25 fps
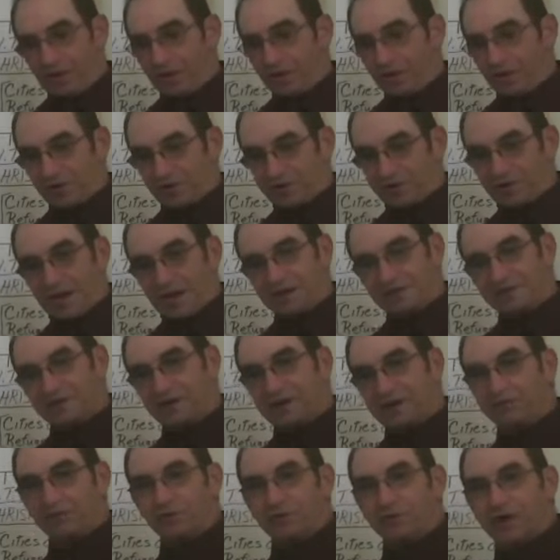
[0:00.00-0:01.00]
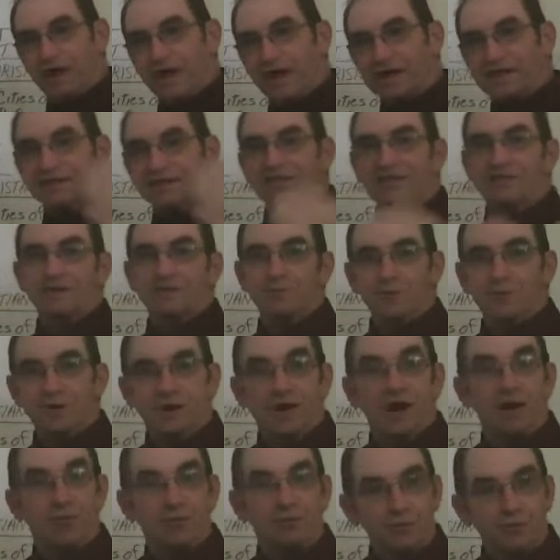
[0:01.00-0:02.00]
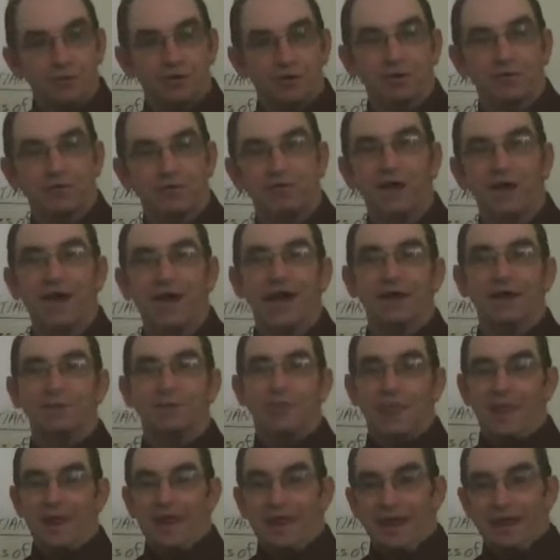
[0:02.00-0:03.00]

Going to take several days to become purified.